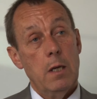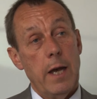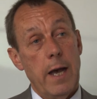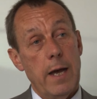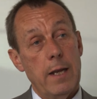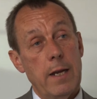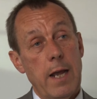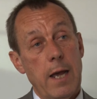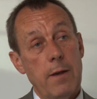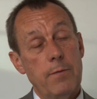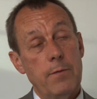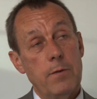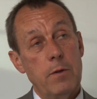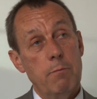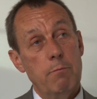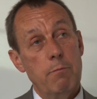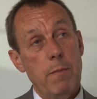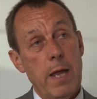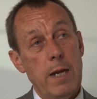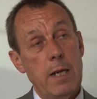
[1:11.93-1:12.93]
And after
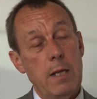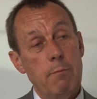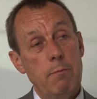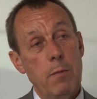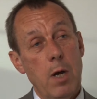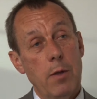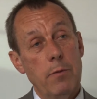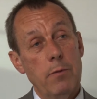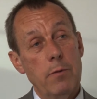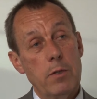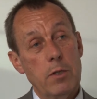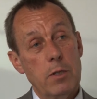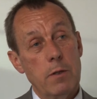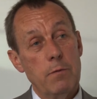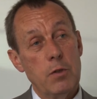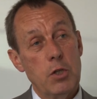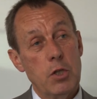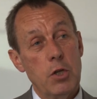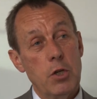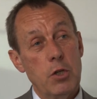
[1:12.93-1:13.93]
many months
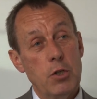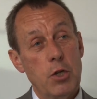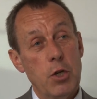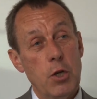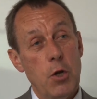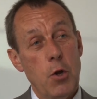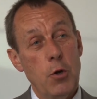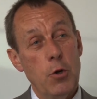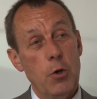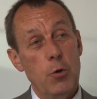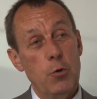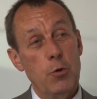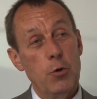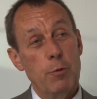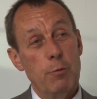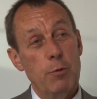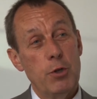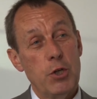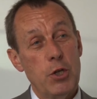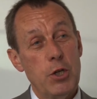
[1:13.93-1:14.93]
of searching on
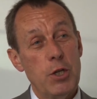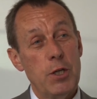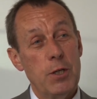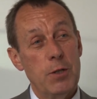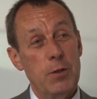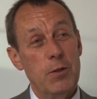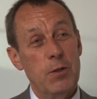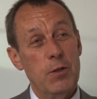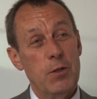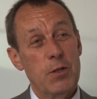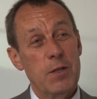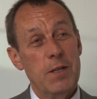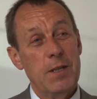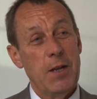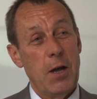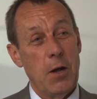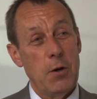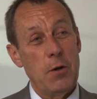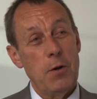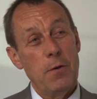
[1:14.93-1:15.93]
old machines
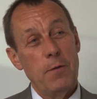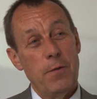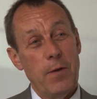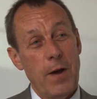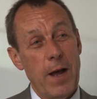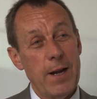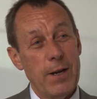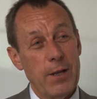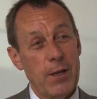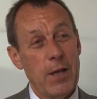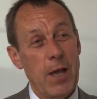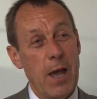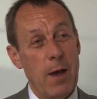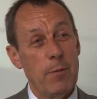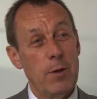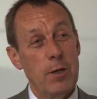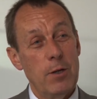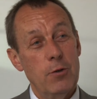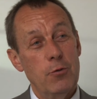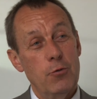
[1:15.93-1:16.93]
and in filing
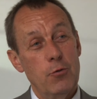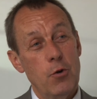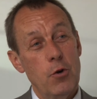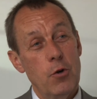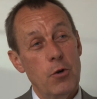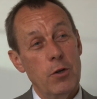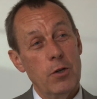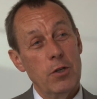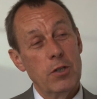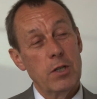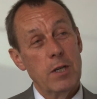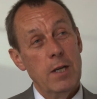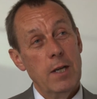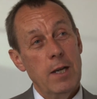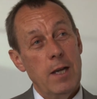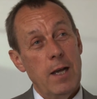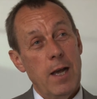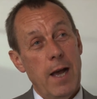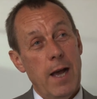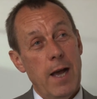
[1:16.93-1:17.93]
cabinet drawers,
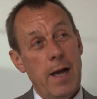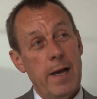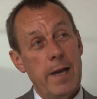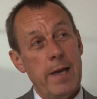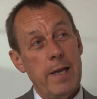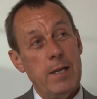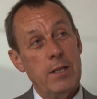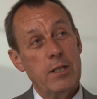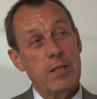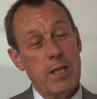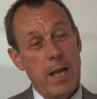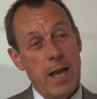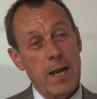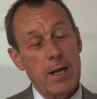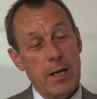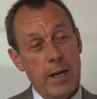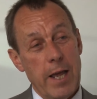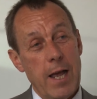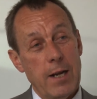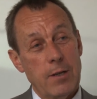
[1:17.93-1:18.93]
I
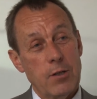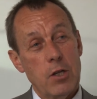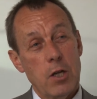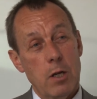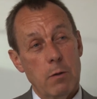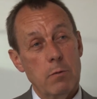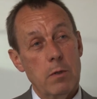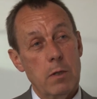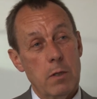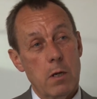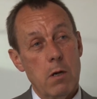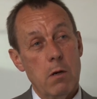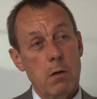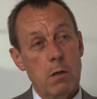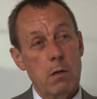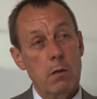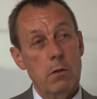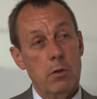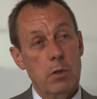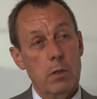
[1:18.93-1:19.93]
sadly had to come to the
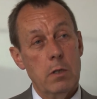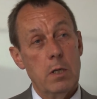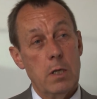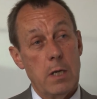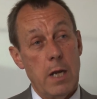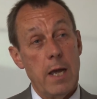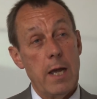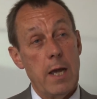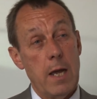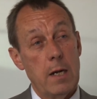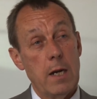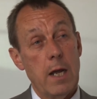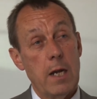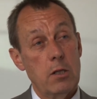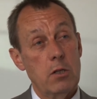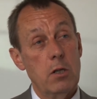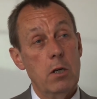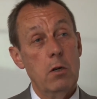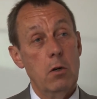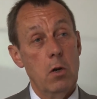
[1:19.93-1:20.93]
conclusion that I had
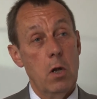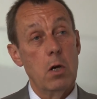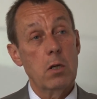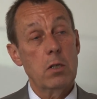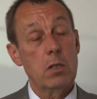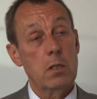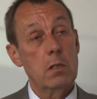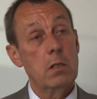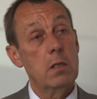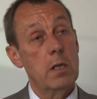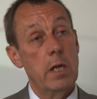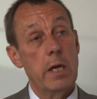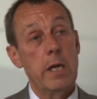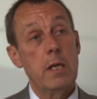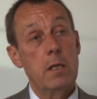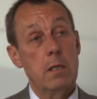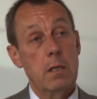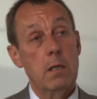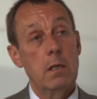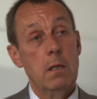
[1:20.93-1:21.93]
actually lost the
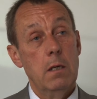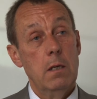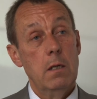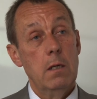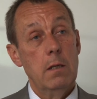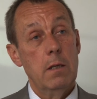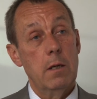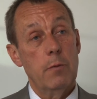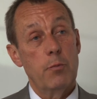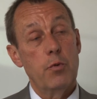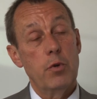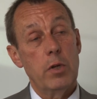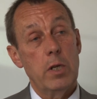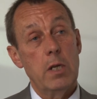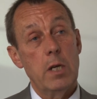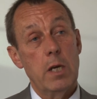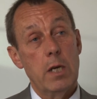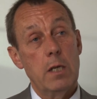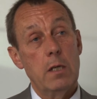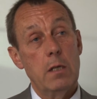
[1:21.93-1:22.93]
data that
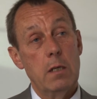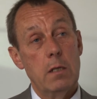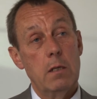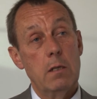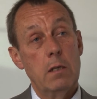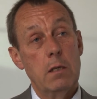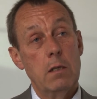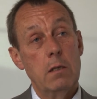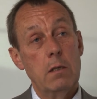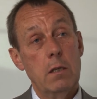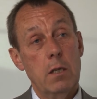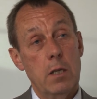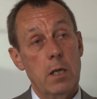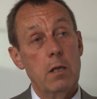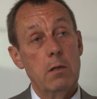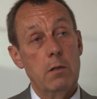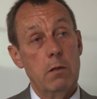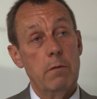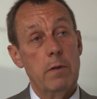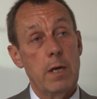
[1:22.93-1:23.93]
predated the
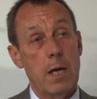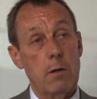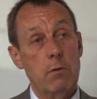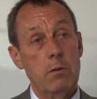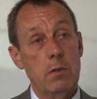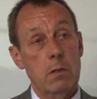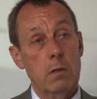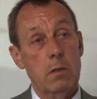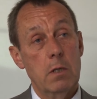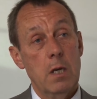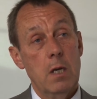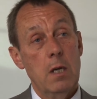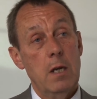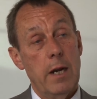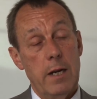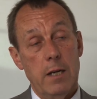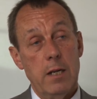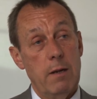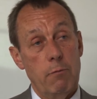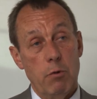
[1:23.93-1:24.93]
year 2000.
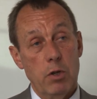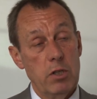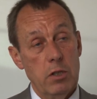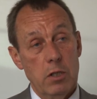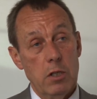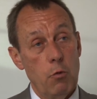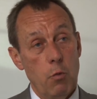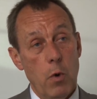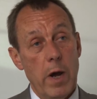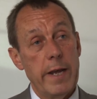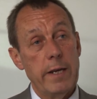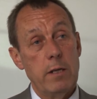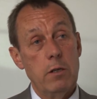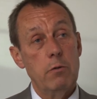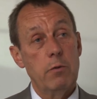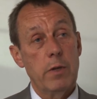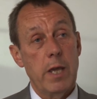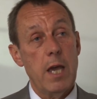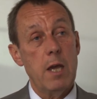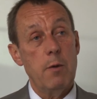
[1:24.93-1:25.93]
And it wasn't a
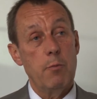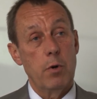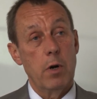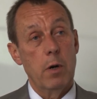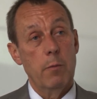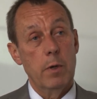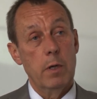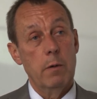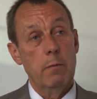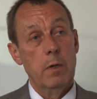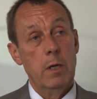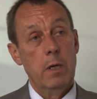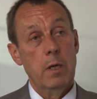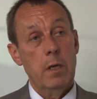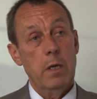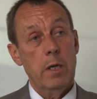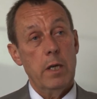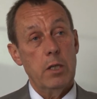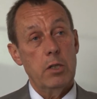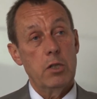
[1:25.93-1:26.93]
Y2K problem.
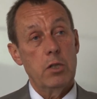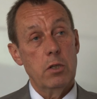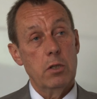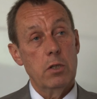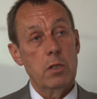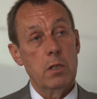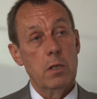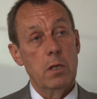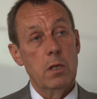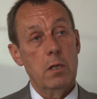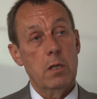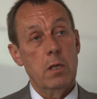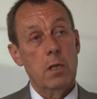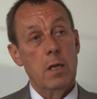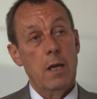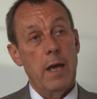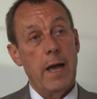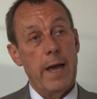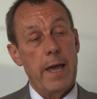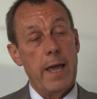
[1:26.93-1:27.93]
It's just that
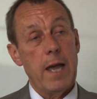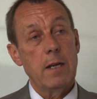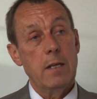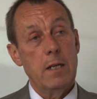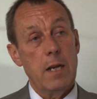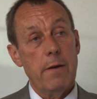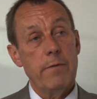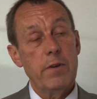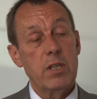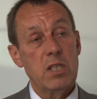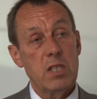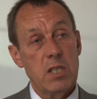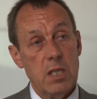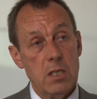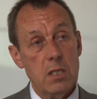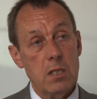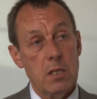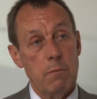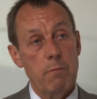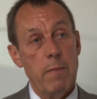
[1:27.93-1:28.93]
I had never
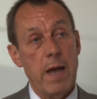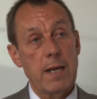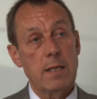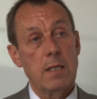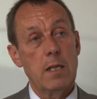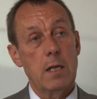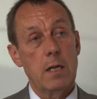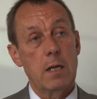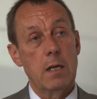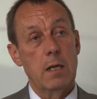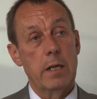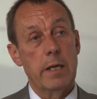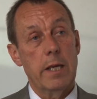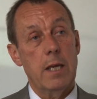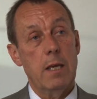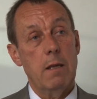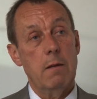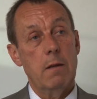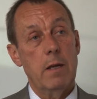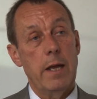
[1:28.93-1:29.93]

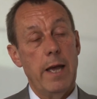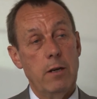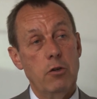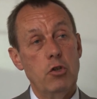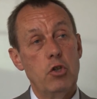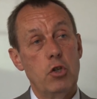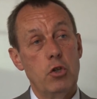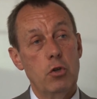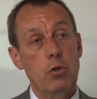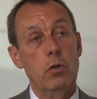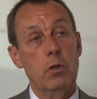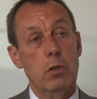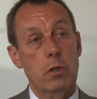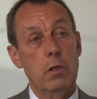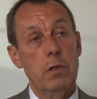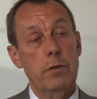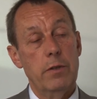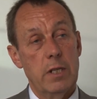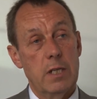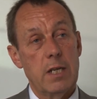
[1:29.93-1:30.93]
systematically
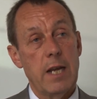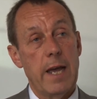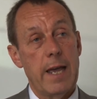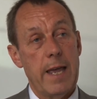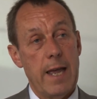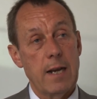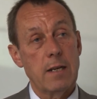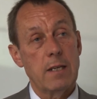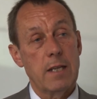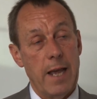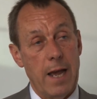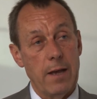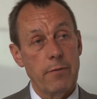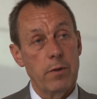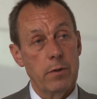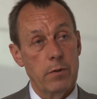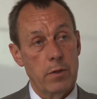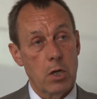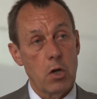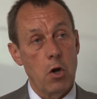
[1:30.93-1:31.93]
ensured that I had
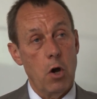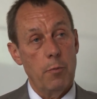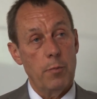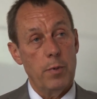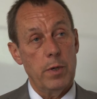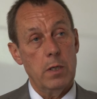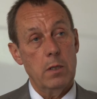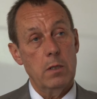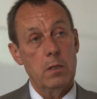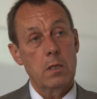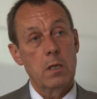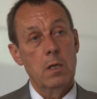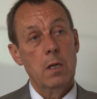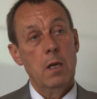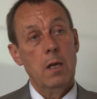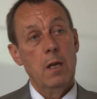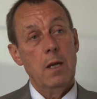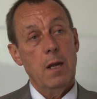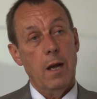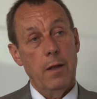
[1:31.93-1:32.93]
gathered the copies
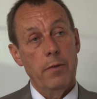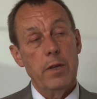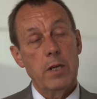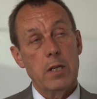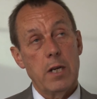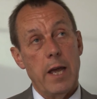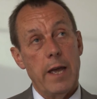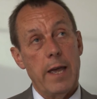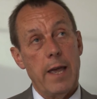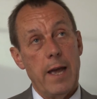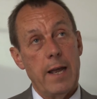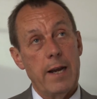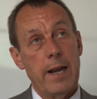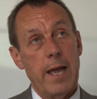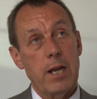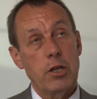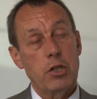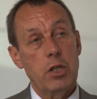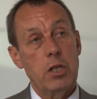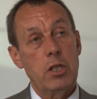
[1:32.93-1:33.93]
and that I had
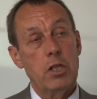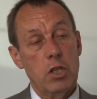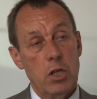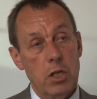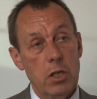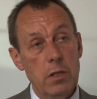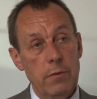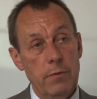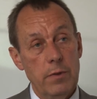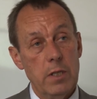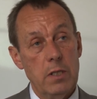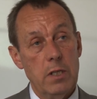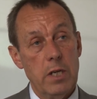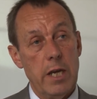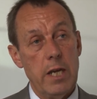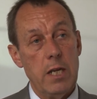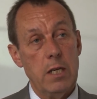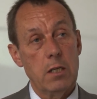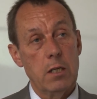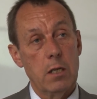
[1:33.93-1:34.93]
actually turned the
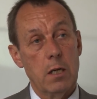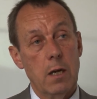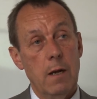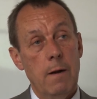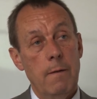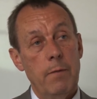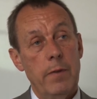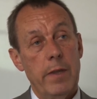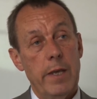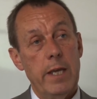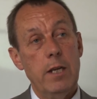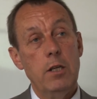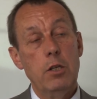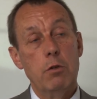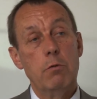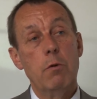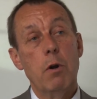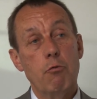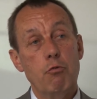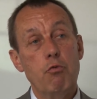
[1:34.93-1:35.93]
data
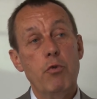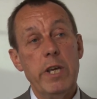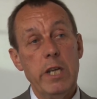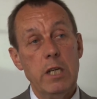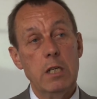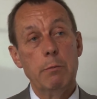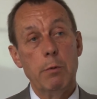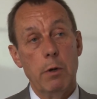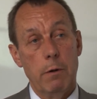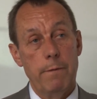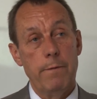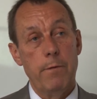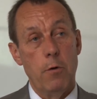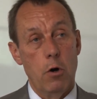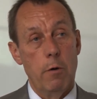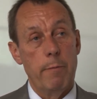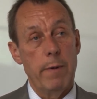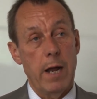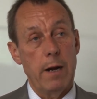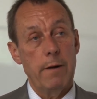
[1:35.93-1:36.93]
into a readable
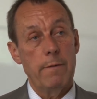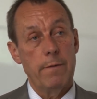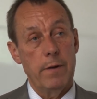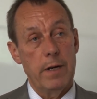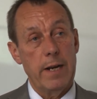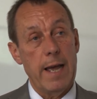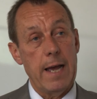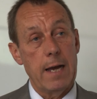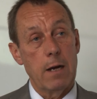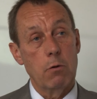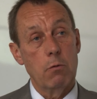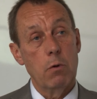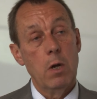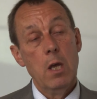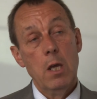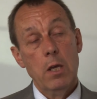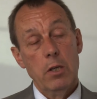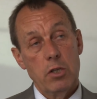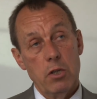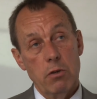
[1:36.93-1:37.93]
format for now.
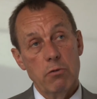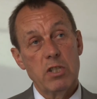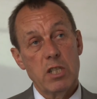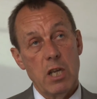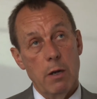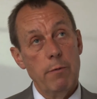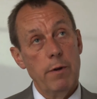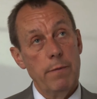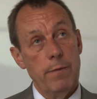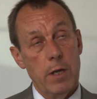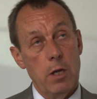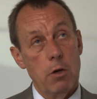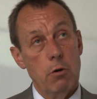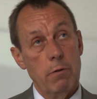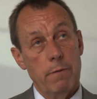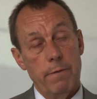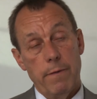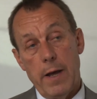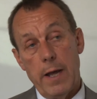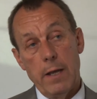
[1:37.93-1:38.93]
So some of the
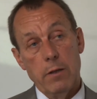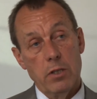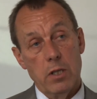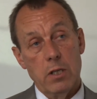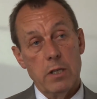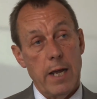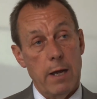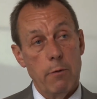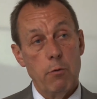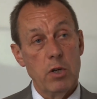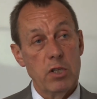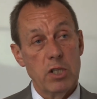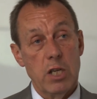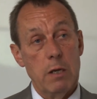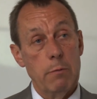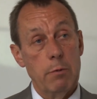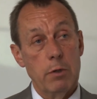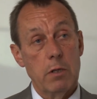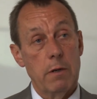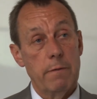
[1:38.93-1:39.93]
old files that I was
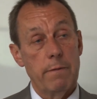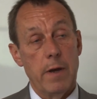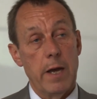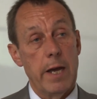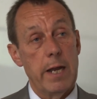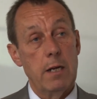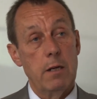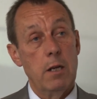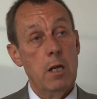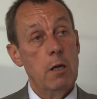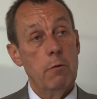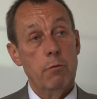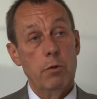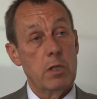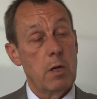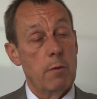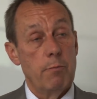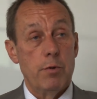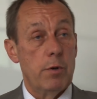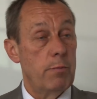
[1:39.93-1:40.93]
able to find
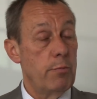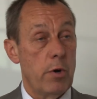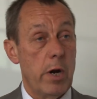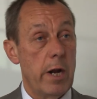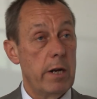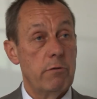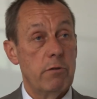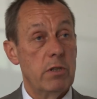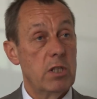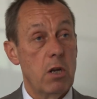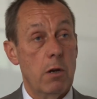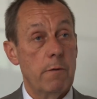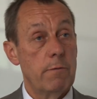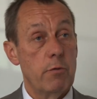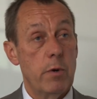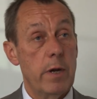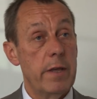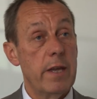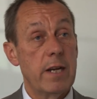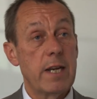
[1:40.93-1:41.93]
was on proprietary
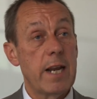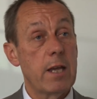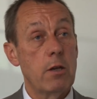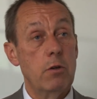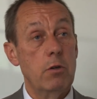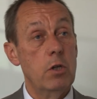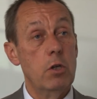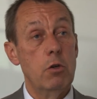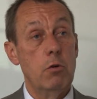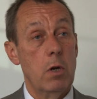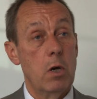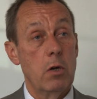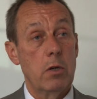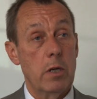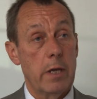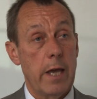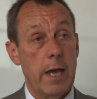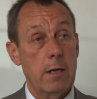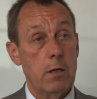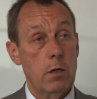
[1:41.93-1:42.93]
software that I could no
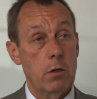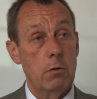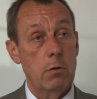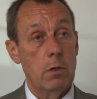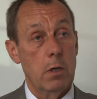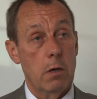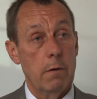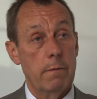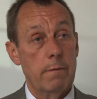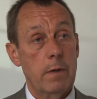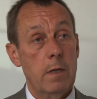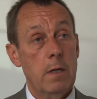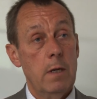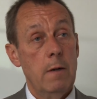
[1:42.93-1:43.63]
longer get hold of.